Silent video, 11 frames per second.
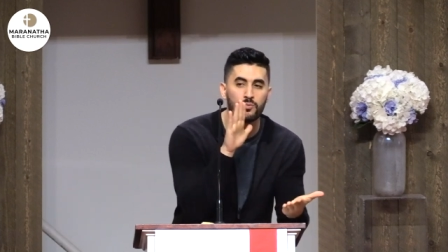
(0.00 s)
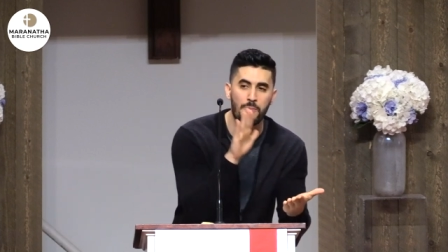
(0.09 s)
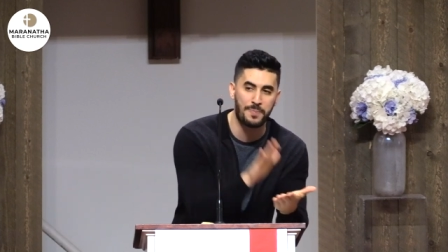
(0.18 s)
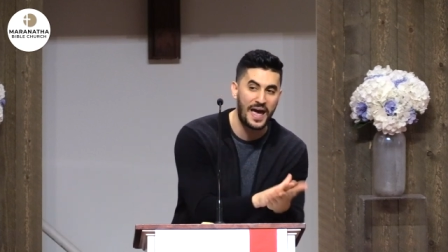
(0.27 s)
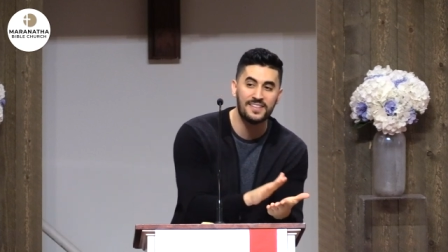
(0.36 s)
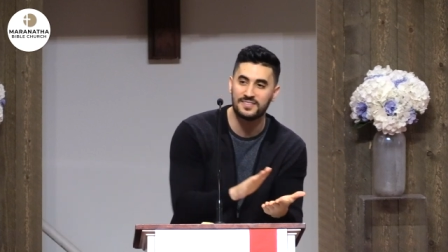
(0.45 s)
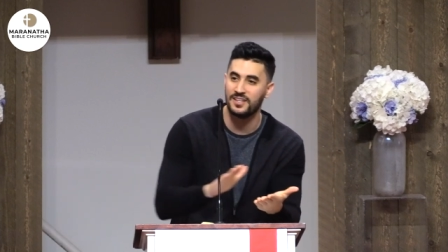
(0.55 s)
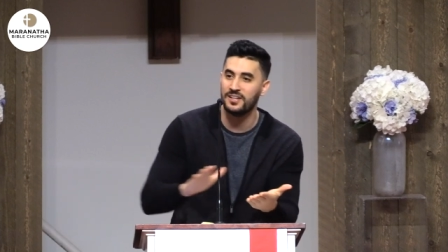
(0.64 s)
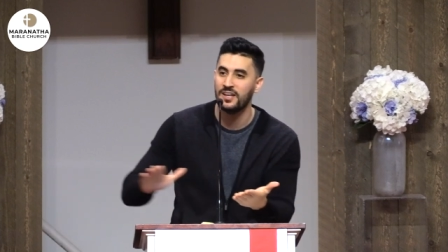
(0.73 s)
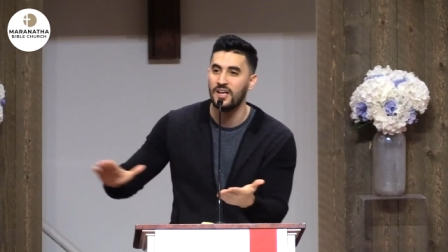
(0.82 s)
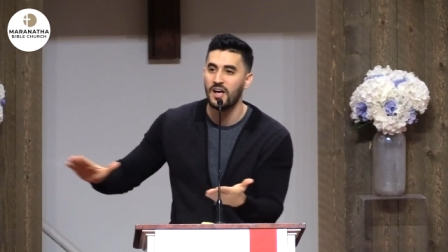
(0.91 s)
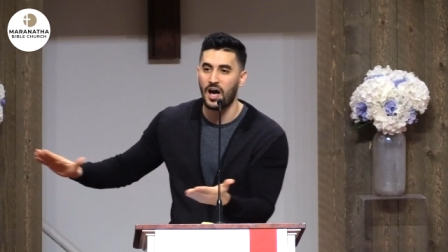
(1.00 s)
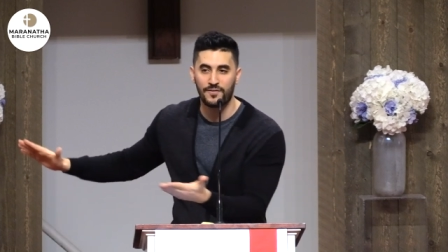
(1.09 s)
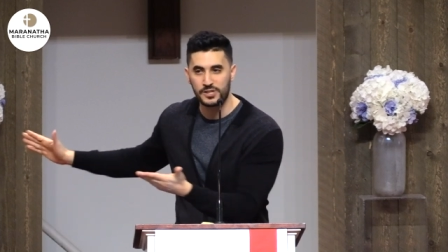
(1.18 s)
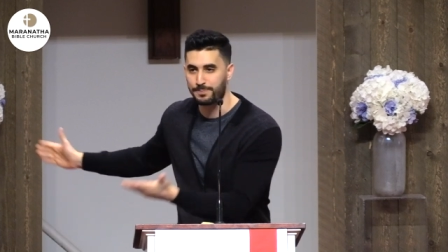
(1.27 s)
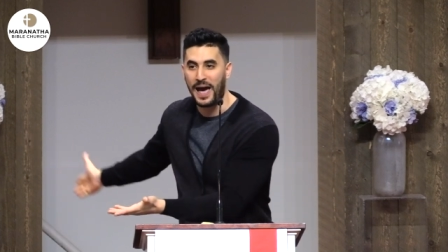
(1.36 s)
repented
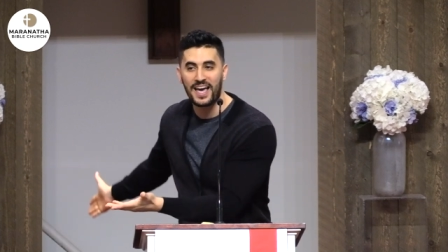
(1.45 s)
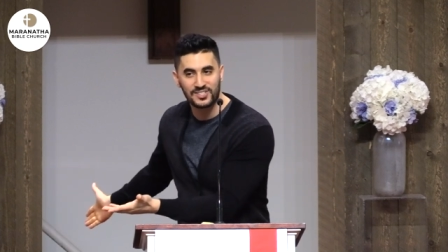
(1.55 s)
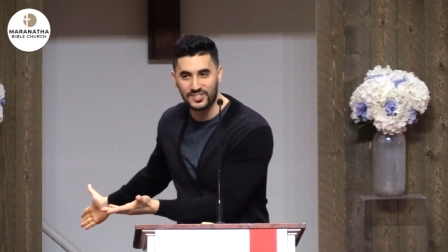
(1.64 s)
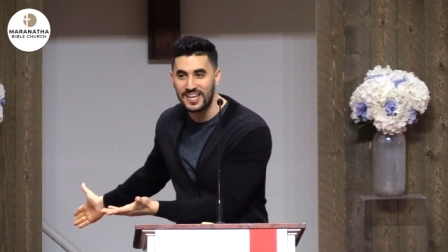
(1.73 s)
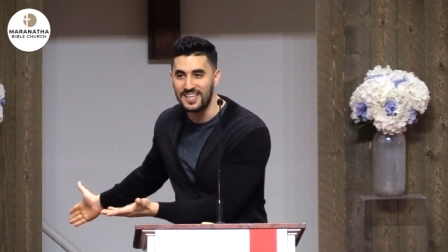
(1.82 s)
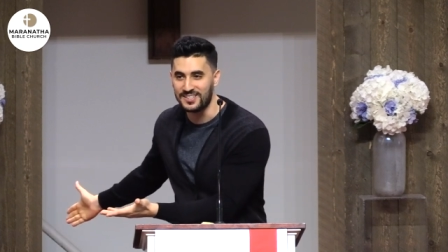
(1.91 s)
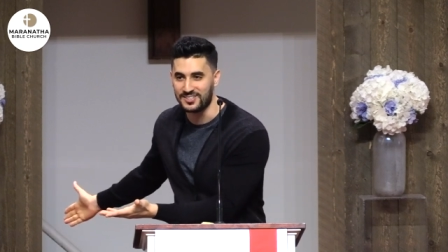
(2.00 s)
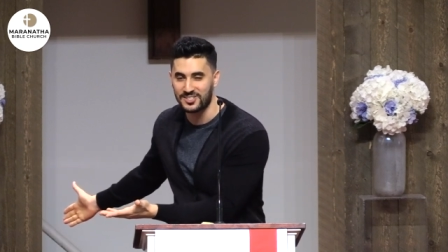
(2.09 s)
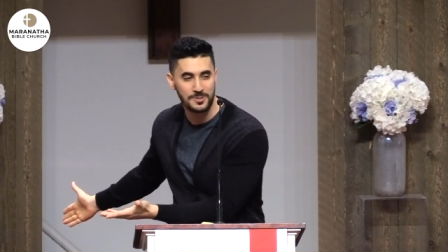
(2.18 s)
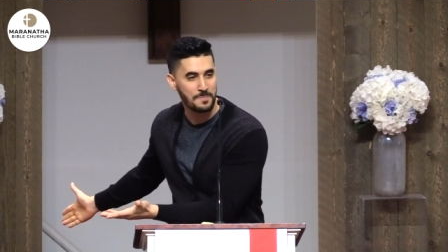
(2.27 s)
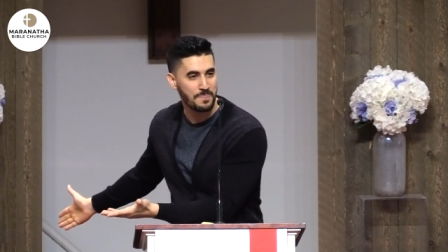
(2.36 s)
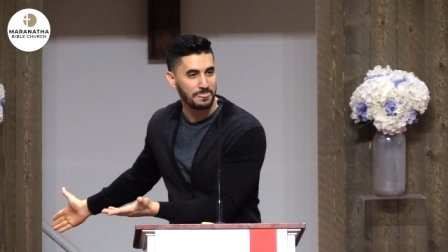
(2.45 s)
of his past sins.